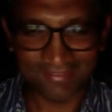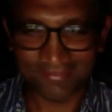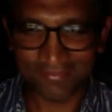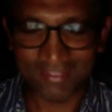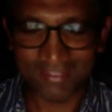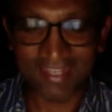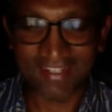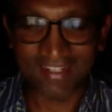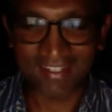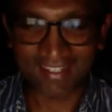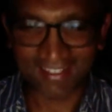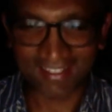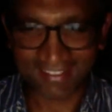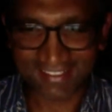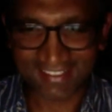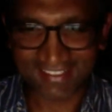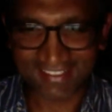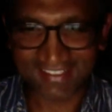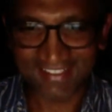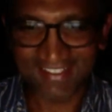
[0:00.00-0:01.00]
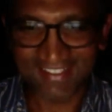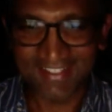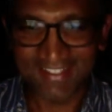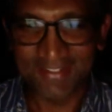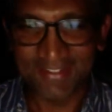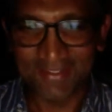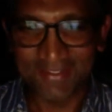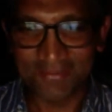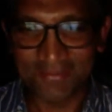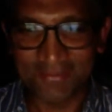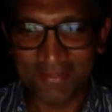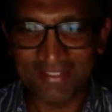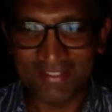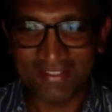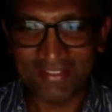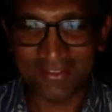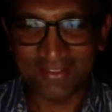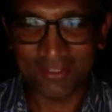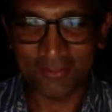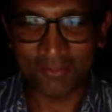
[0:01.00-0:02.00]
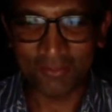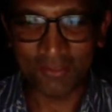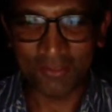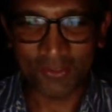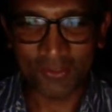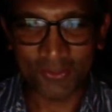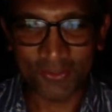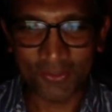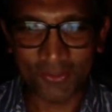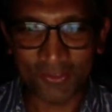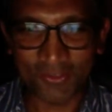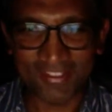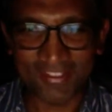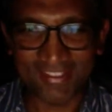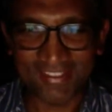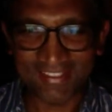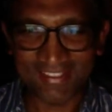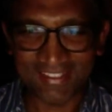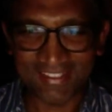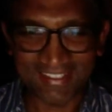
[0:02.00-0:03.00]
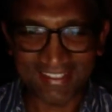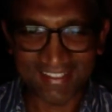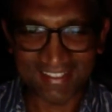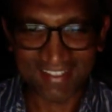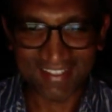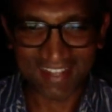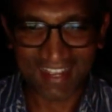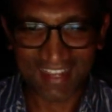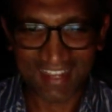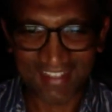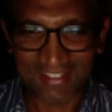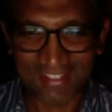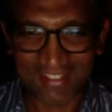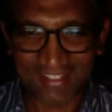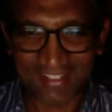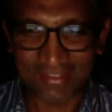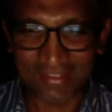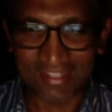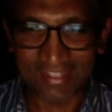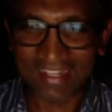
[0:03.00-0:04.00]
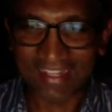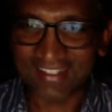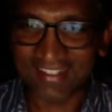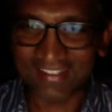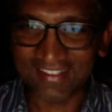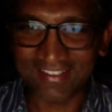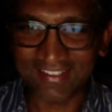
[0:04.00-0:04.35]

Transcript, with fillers: decades, but yeah. not because uh, I don't like it.